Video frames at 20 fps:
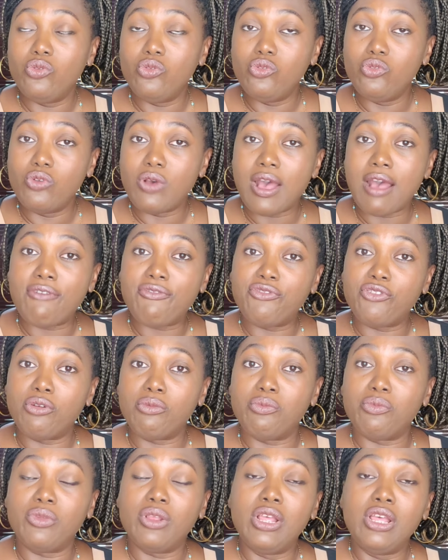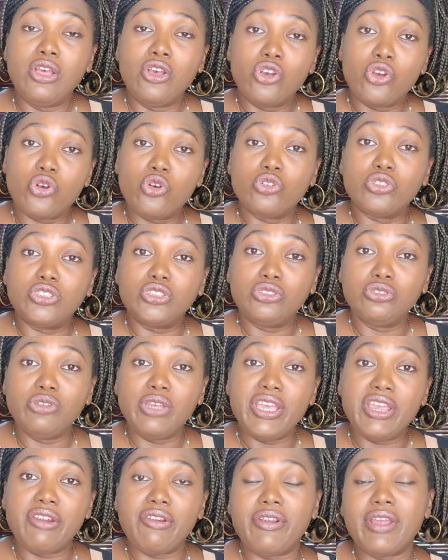who are from
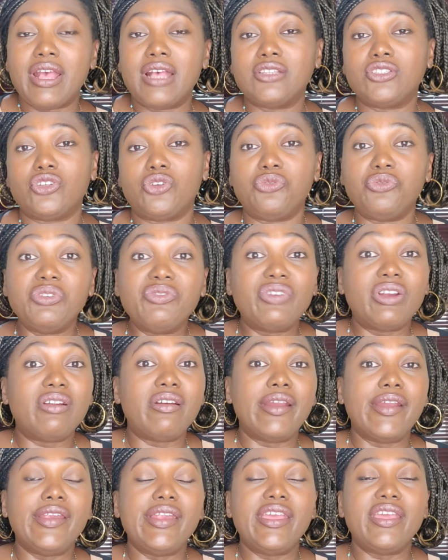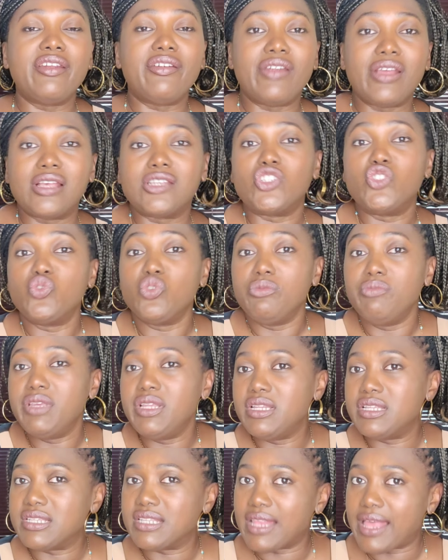coastal areas or riverine areas.
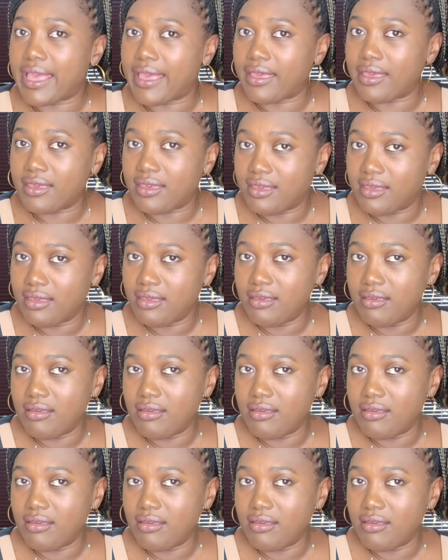Swimming is like